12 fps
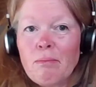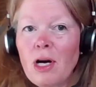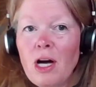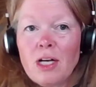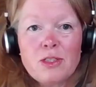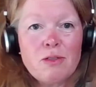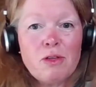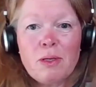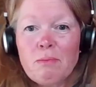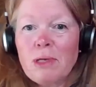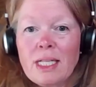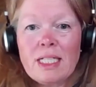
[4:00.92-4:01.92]
part of the
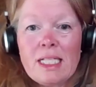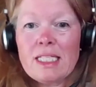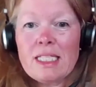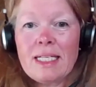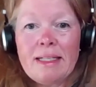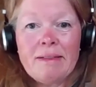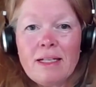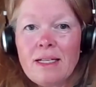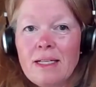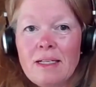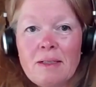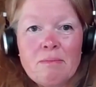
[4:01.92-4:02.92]
pregnancy
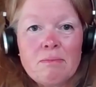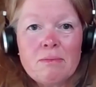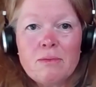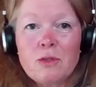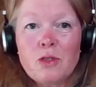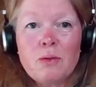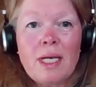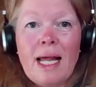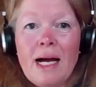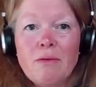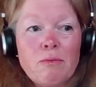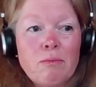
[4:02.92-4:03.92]
to
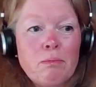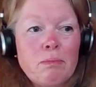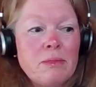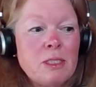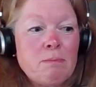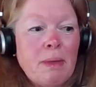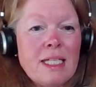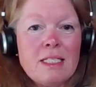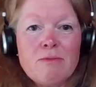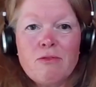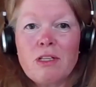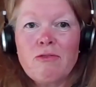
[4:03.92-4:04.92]
allow
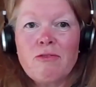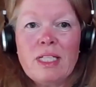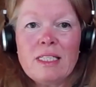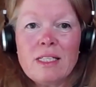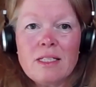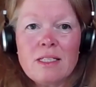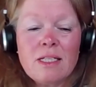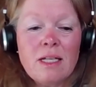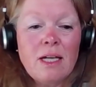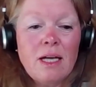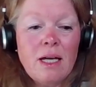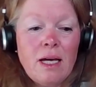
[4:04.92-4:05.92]
space for the fetus.
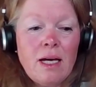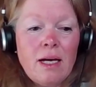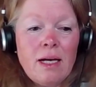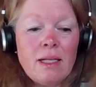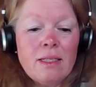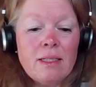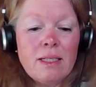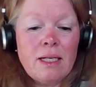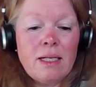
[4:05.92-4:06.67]
And